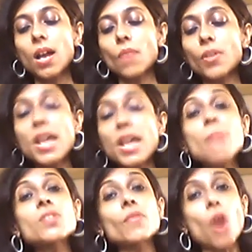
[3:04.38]
For
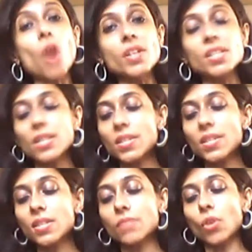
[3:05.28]
names of
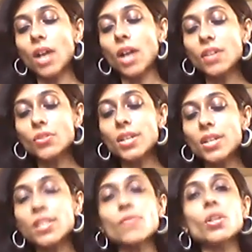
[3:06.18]
continents, for
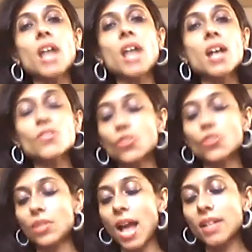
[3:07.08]
countries, for large
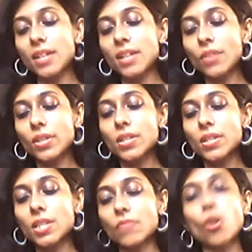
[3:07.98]
land
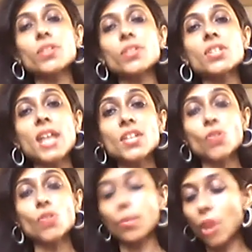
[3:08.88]
areas, for
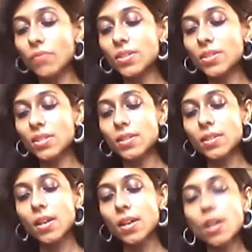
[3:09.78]
states or provinces,
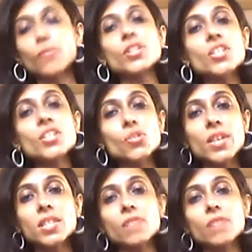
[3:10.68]
for
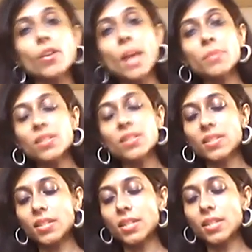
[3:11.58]
districts, for capital
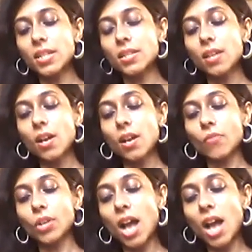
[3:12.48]
cities,
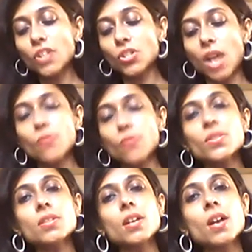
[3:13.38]
for large
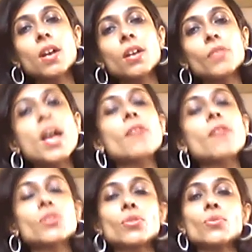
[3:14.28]
towns, we have
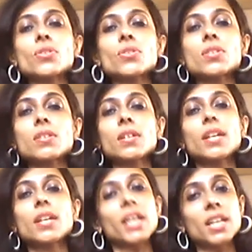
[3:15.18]
to use
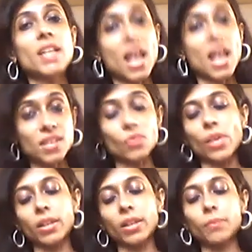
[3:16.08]
in as
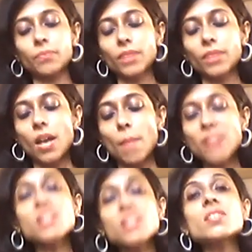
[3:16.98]
well. My
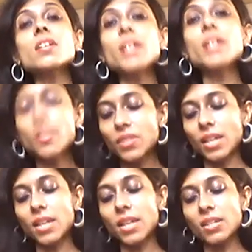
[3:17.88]
sister lives
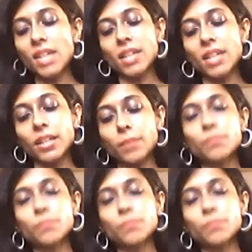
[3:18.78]
in Delhi.